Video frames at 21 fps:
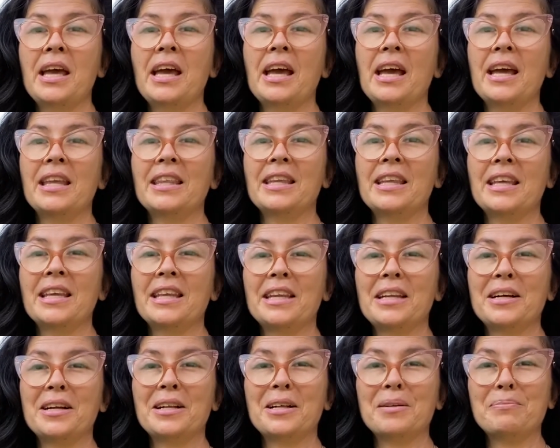and then
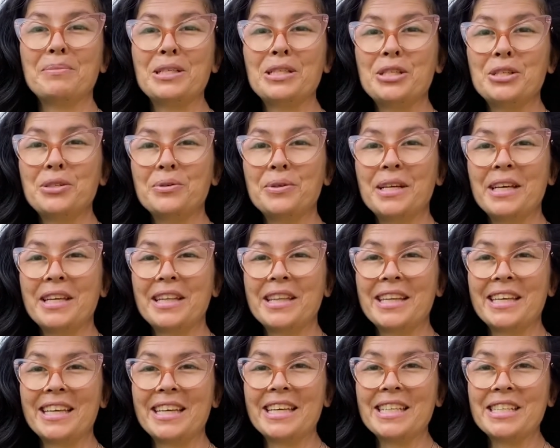I'll meet you in the
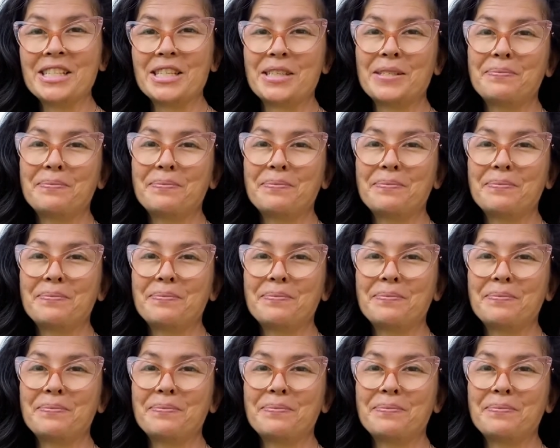kitchen.